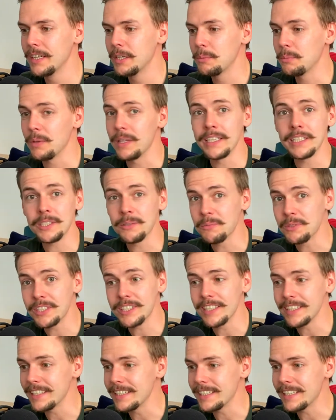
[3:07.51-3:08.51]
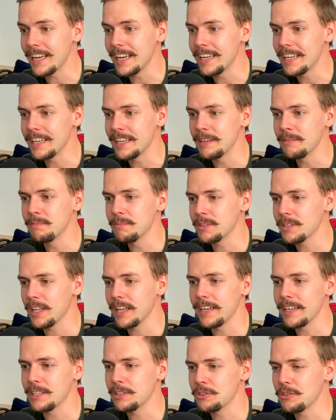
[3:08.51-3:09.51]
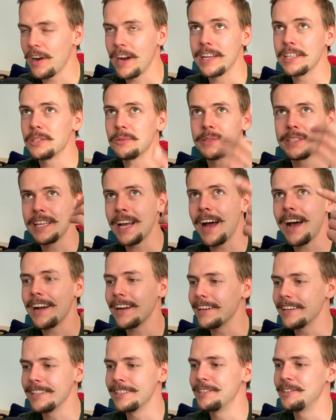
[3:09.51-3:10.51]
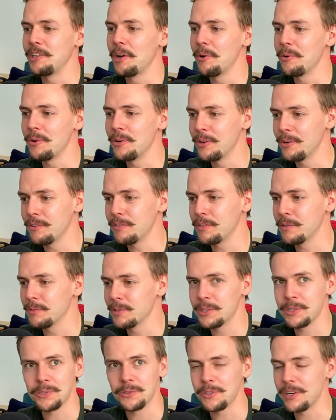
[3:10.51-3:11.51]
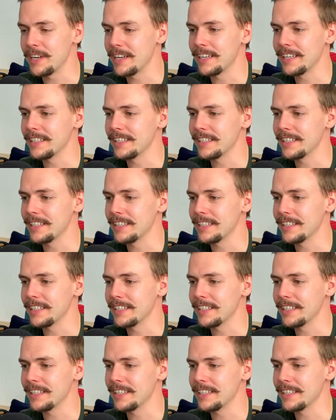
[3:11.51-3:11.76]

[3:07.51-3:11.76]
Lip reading: play some silly games like trying to eat a hanging donut from a string,